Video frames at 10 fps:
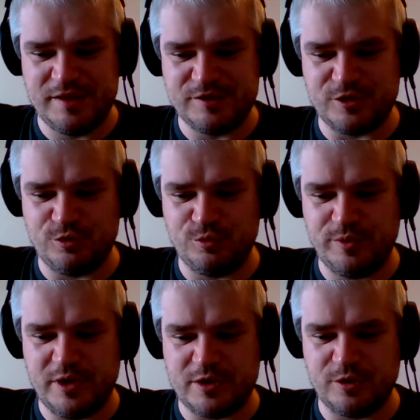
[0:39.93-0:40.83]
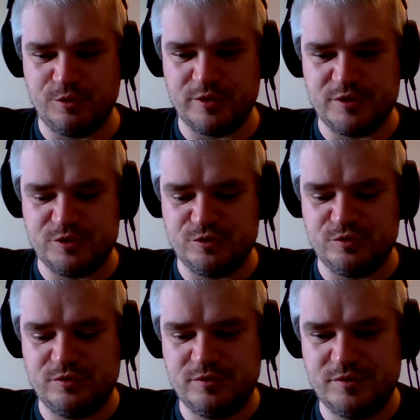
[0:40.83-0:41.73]
So we are going
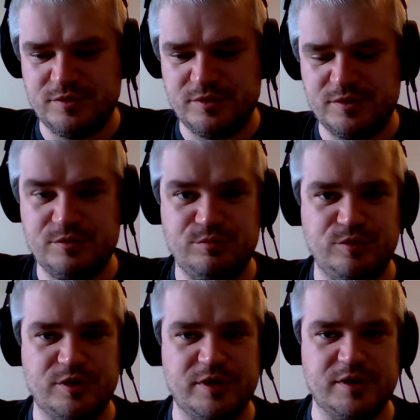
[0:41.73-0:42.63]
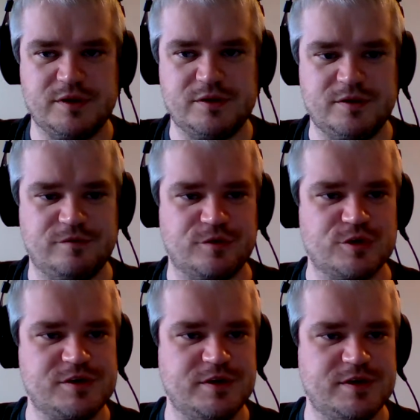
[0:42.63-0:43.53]
to put in the
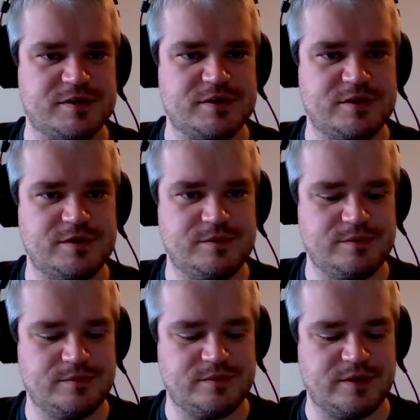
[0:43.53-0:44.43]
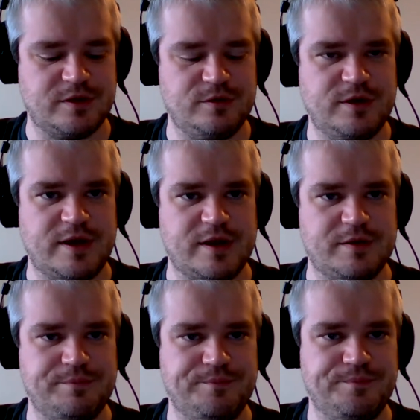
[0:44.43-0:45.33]
first list. Take a look at it.